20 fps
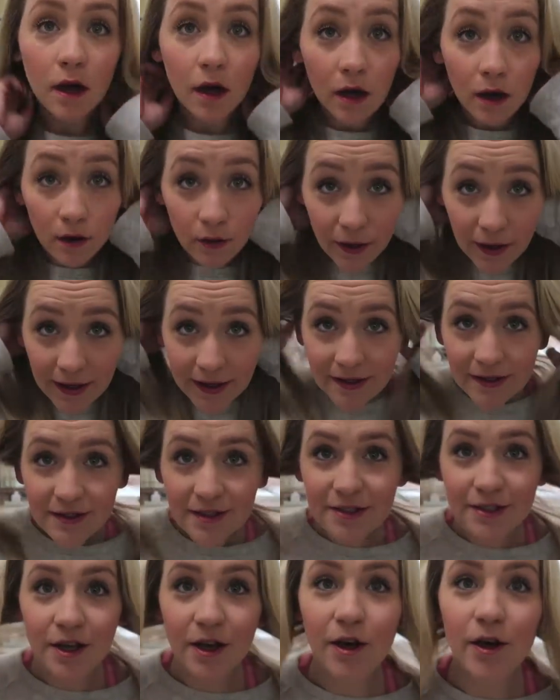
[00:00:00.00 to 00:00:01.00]
All right,
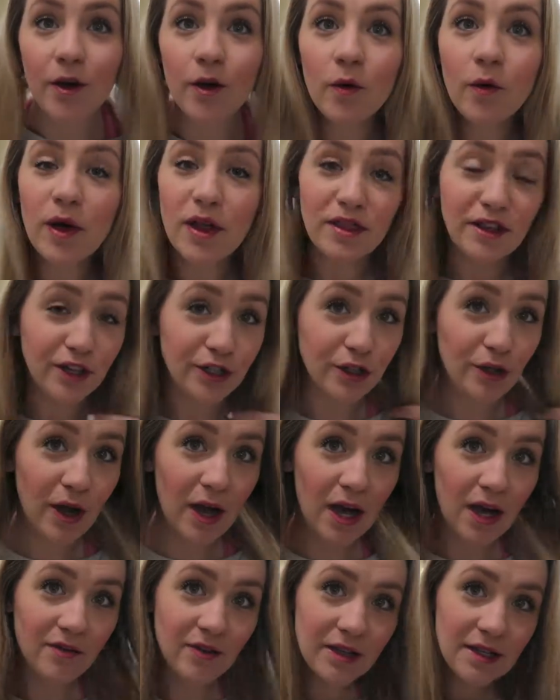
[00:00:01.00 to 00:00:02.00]
so there you
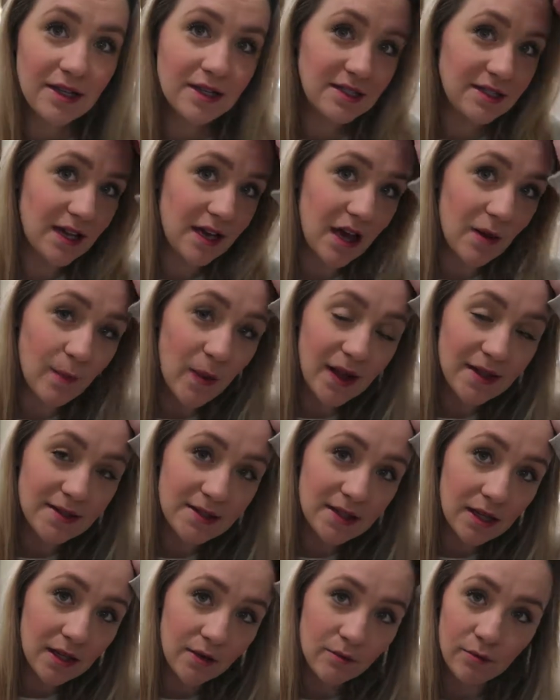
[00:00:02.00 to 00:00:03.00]
have it.
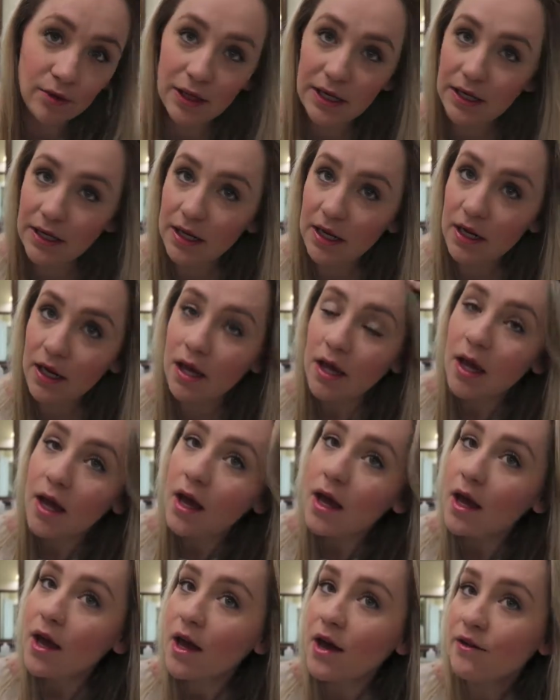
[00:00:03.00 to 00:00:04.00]
That's the completed
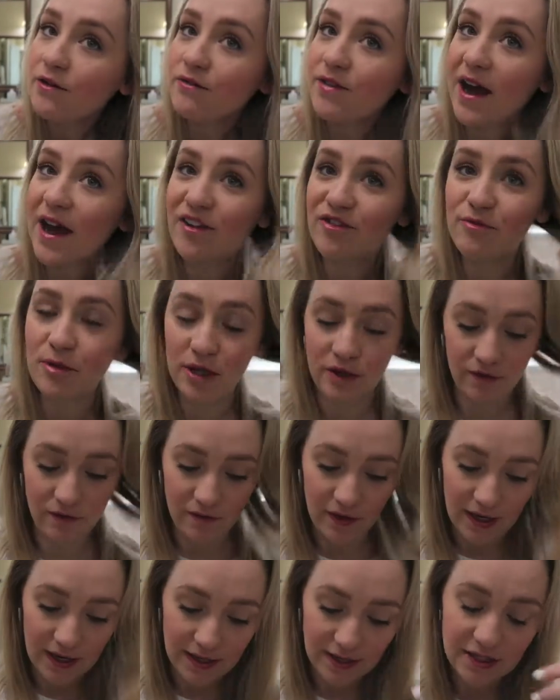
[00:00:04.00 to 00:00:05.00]
5-minute
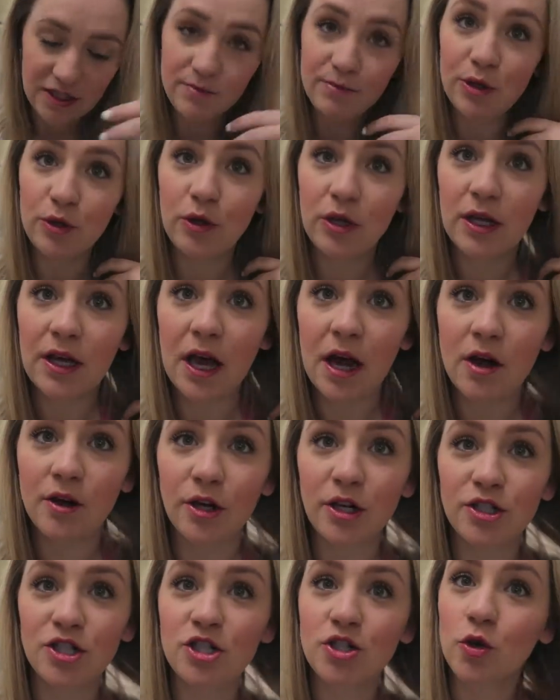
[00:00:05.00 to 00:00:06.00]
face
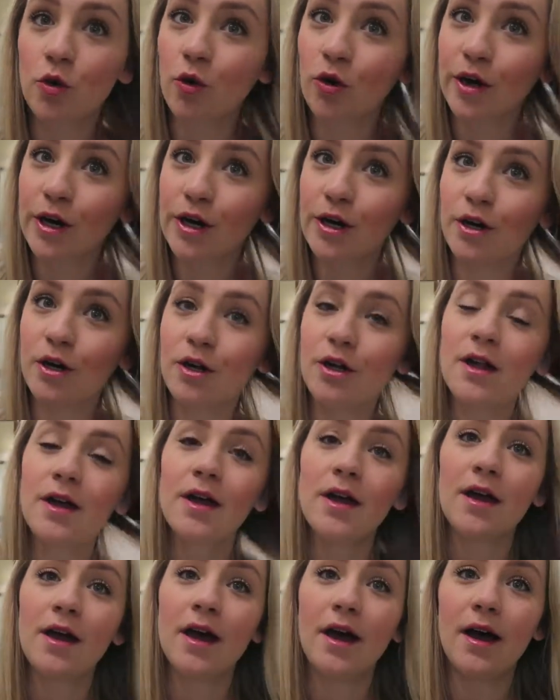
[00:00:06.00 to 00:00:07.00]
Beautycounter tutorial.
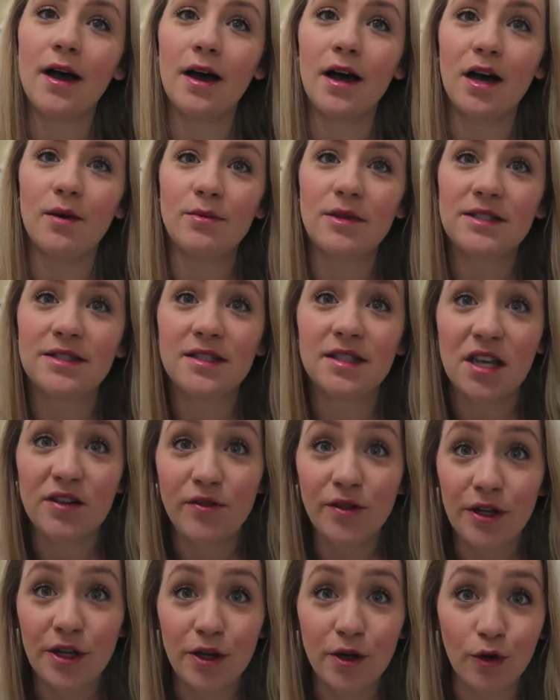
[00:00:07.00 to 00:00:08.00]
This is
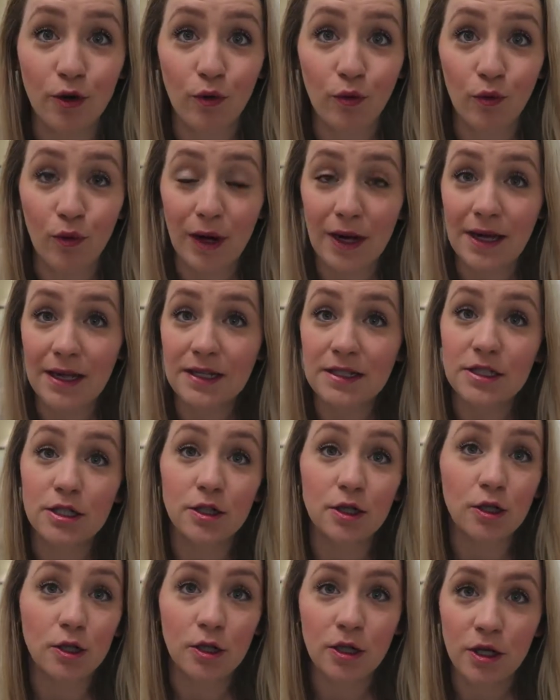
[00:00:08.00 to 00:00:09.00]
definitely a great
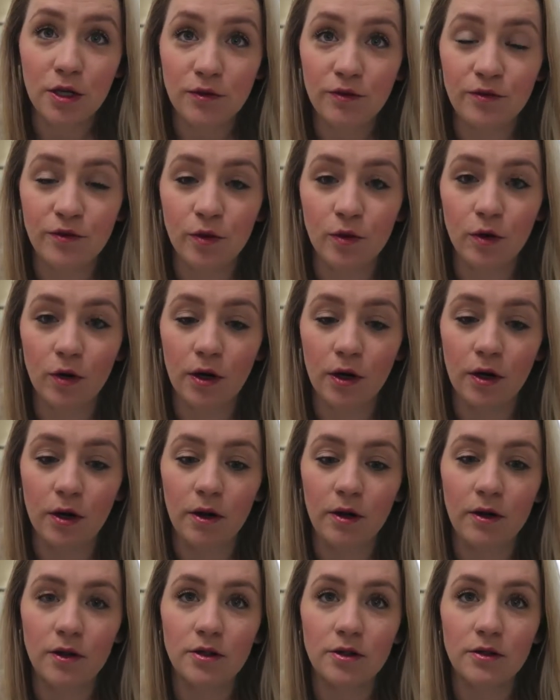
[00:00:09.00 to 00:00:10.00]
look
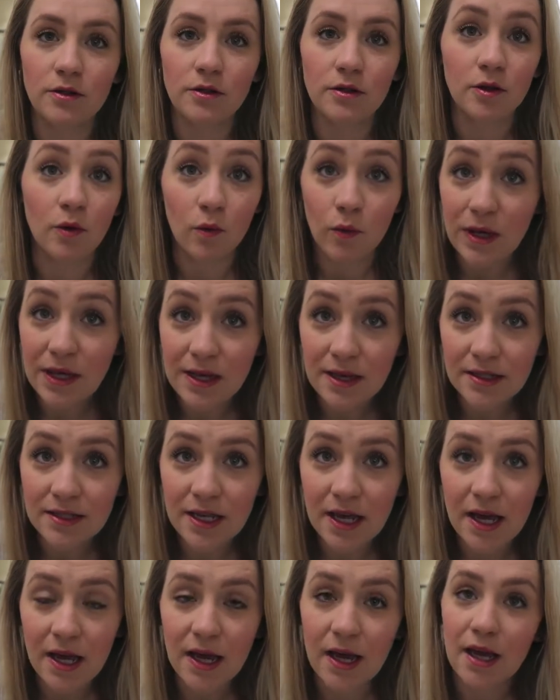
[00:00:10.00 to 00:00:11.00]
for the
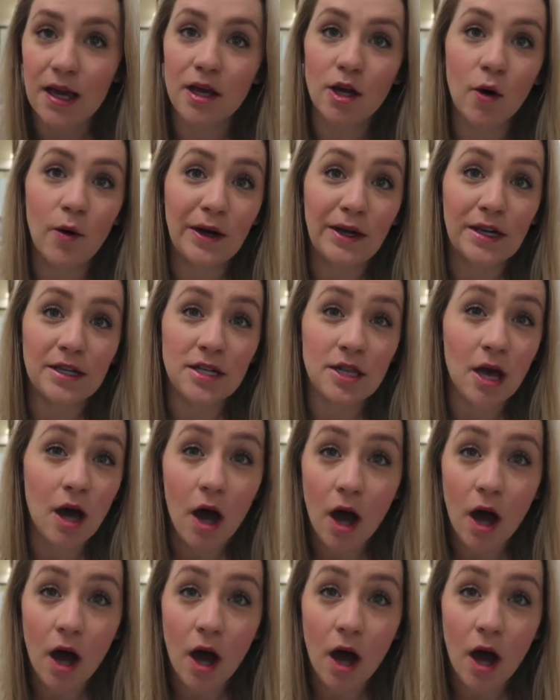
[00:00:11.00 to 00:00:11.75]
weekday, going into the